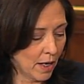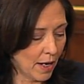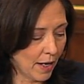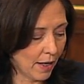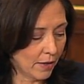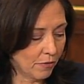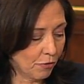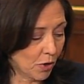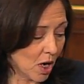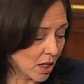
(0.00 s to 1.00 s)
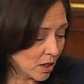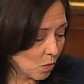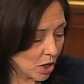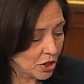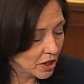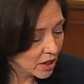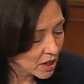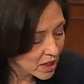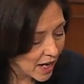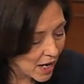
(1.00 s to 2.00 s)
And for us in Washington
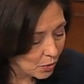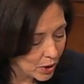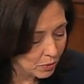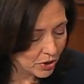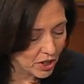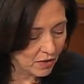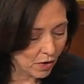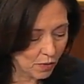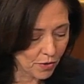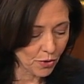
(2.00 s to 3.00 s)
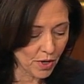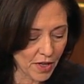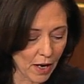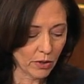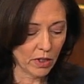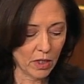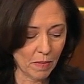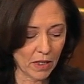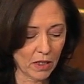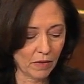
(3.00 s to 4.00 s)
state, we receive over 30,000
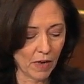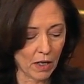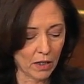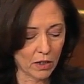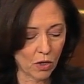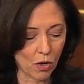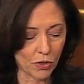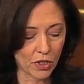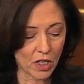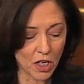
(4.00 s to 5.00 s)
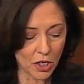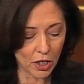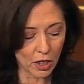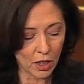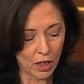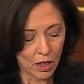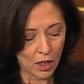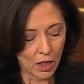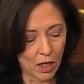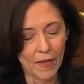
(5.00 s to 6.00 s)
domestic violence calls a year.
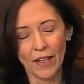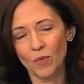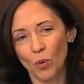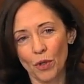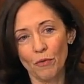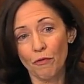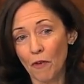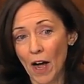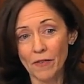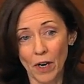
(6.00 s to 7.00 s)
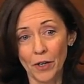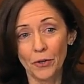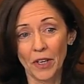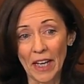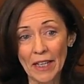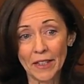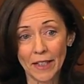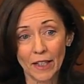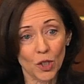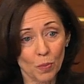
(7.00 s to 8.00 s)
That's more than 500
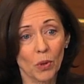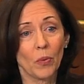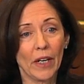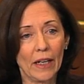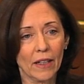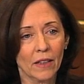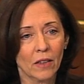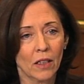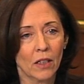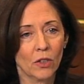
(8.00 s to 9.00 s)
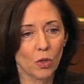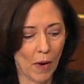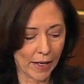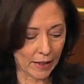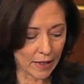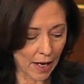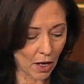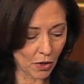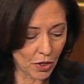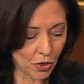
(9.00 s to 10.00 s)
incidents per week. So I can
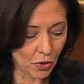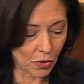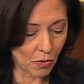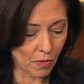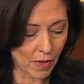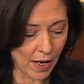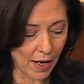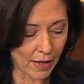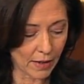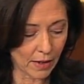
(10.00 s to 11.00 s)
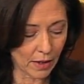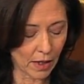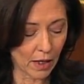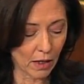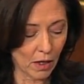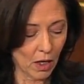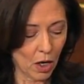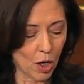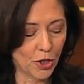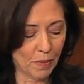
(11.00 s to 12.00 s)
tell you that
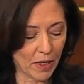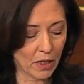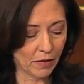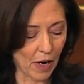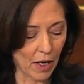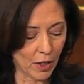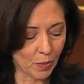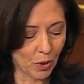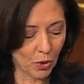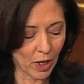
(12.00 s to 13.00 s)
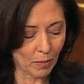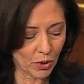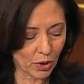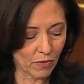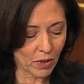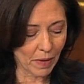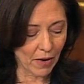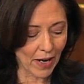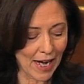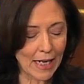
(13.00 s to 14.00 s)
our domestic violence program serves
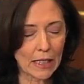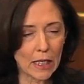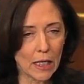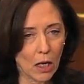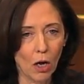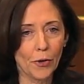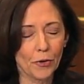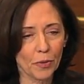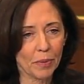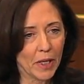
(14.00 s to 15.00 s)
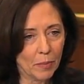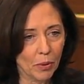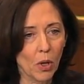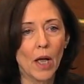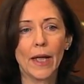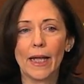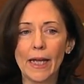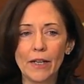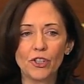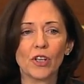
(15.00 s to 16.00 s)
about 1,800 people
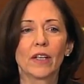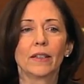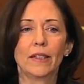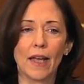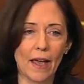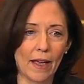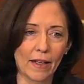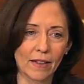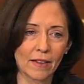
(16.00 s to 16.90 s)
each day.